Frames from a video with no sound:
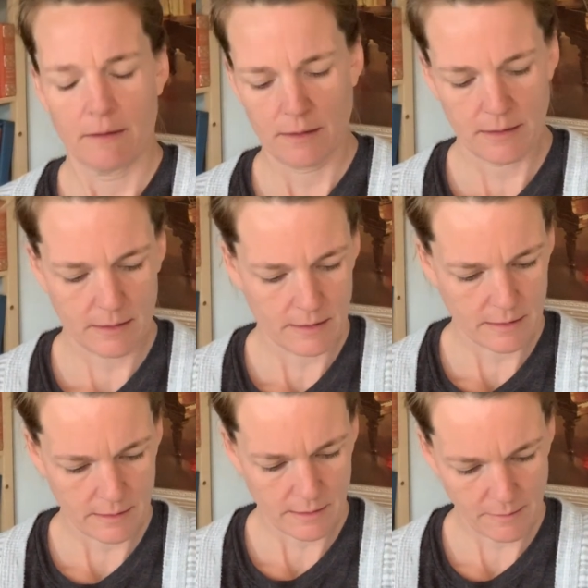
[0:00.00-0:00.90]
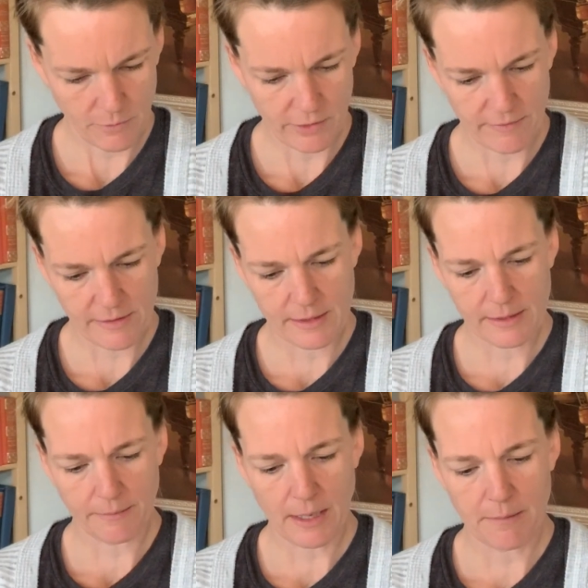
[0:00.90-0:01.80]
I wonder if this is
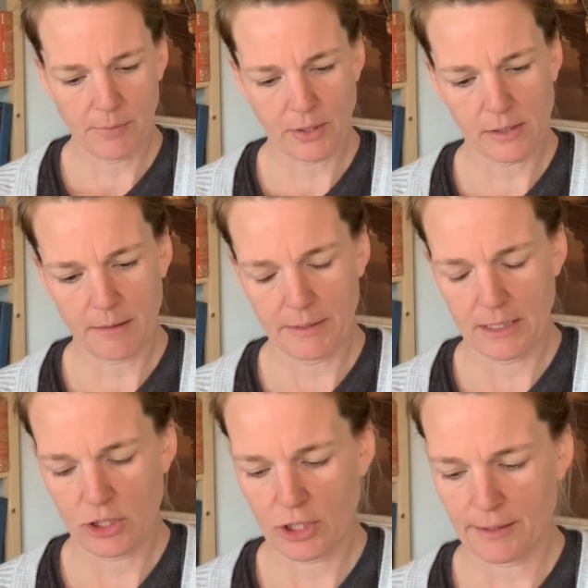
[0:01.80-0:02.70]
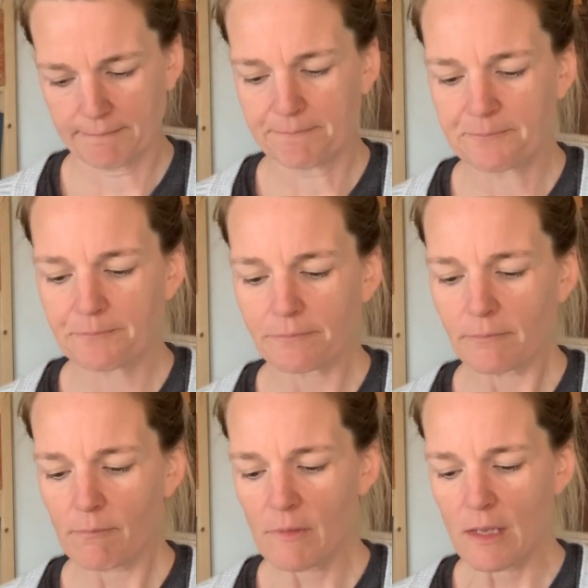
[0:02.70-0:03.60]
some kind of book club edition.
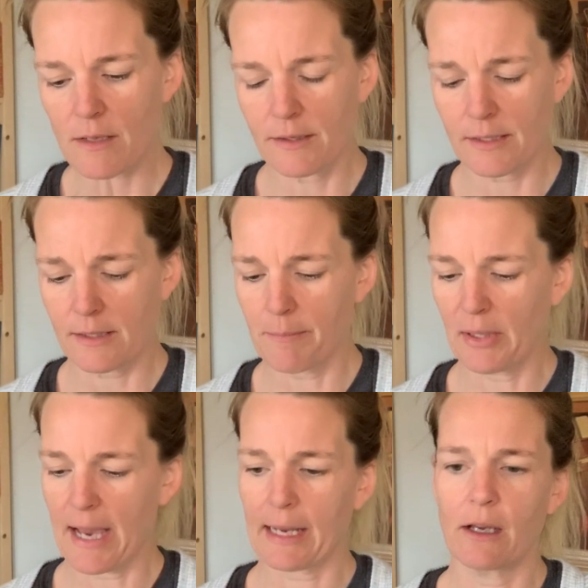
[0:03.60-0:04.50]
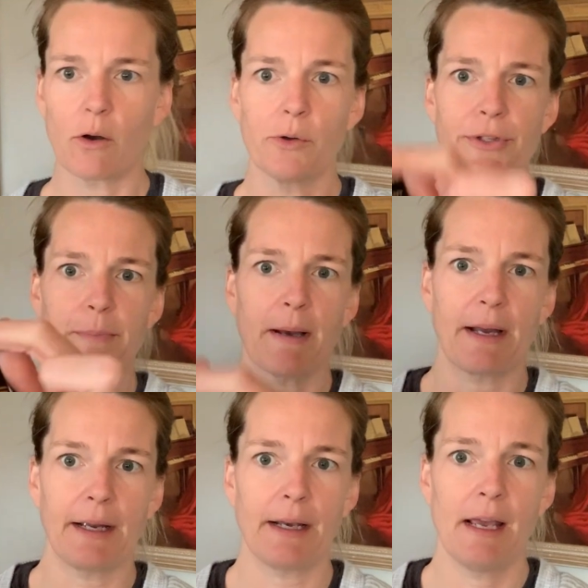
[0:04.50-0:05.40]
This is the black and gold
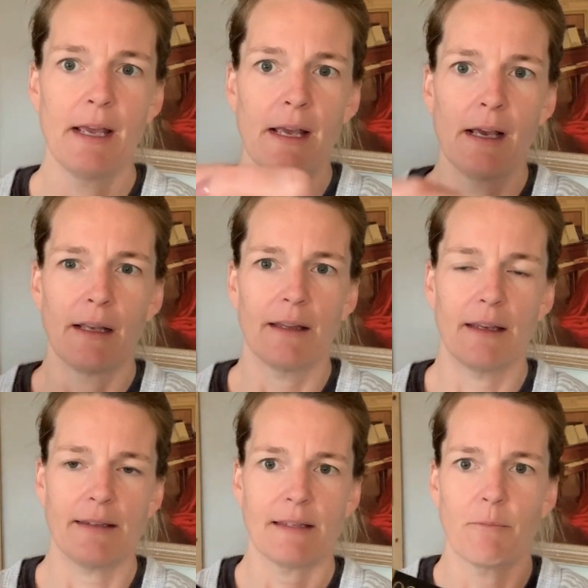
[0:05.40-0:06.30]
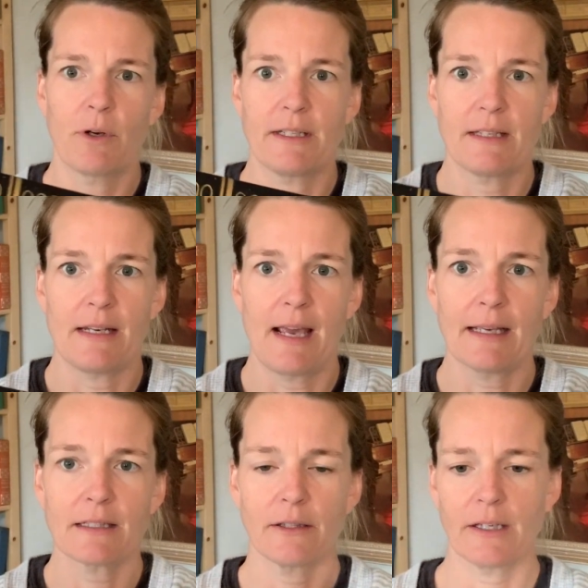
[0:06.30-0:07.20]
spine. This one is in
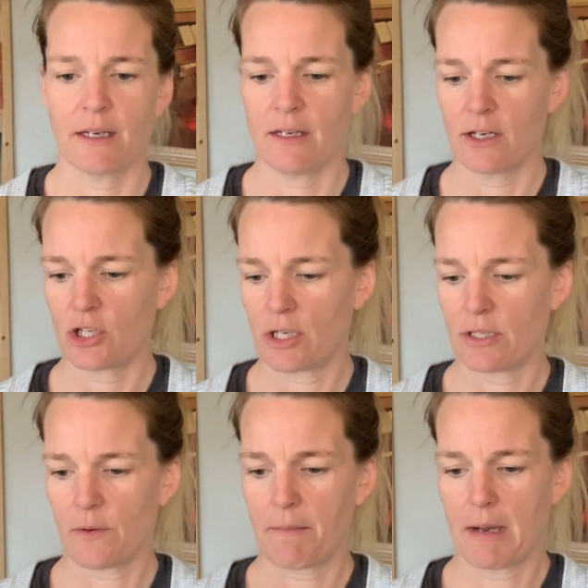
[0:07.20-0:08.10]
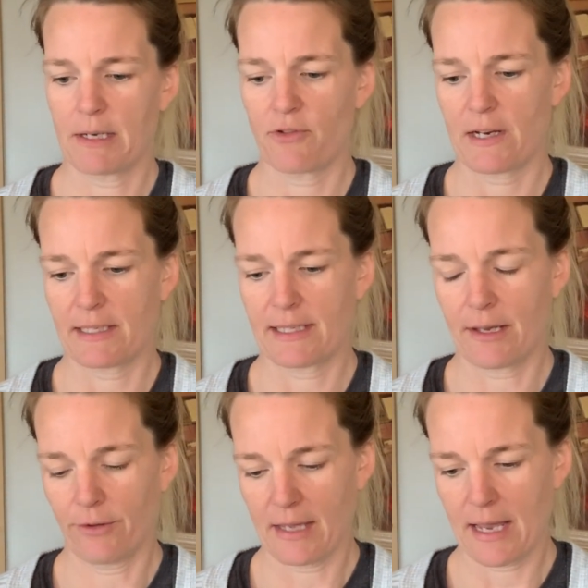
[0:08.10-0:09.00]
excellent condition, so I might try to
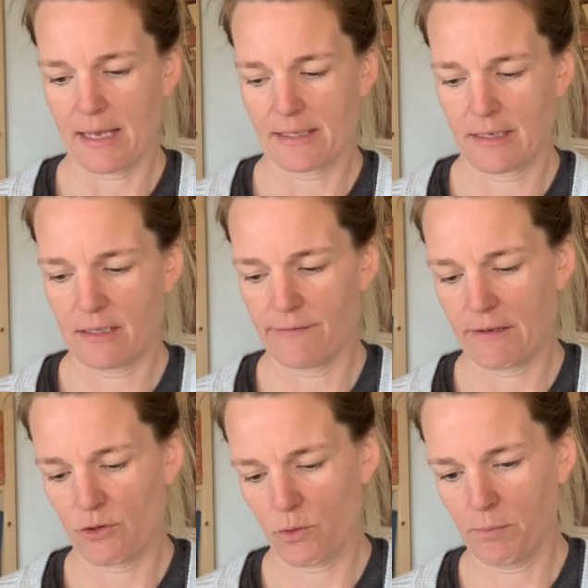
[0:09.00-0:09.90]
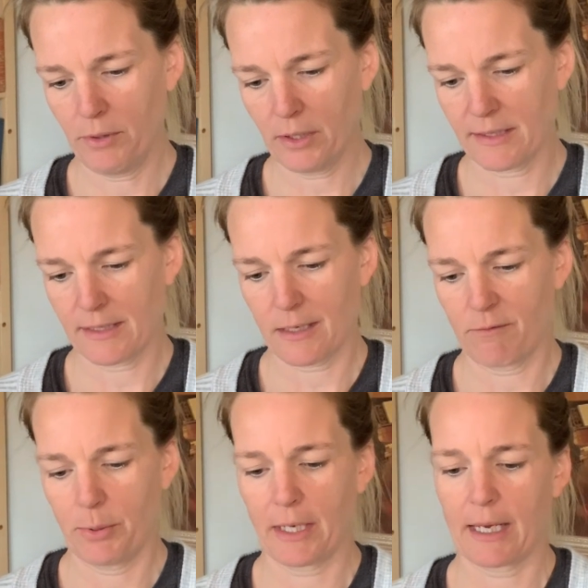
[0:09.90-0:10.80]
sell that as an individual book instead of
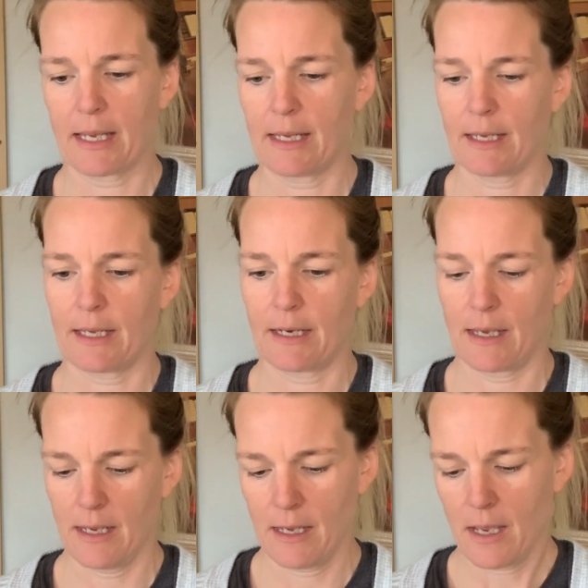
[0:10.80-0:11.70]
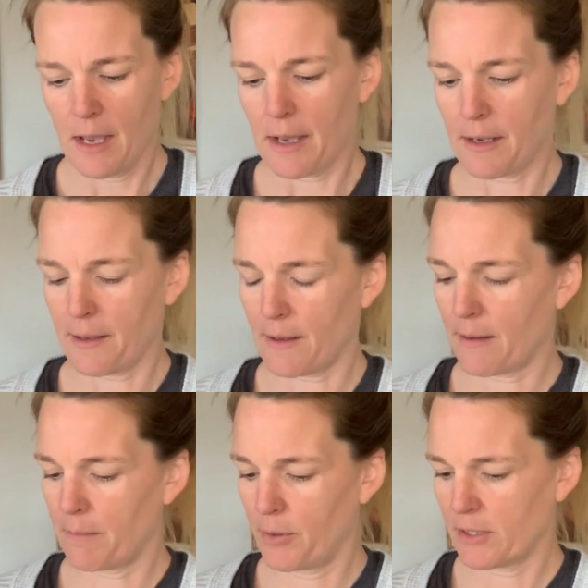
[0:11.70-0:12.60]
putting it in
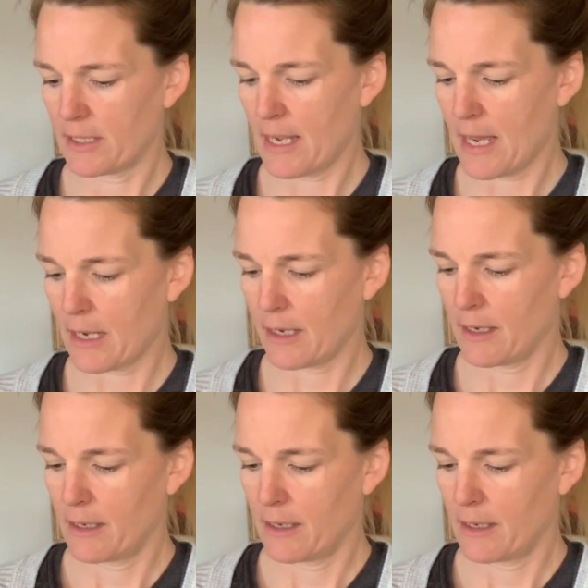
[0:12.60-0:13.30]
a book stack.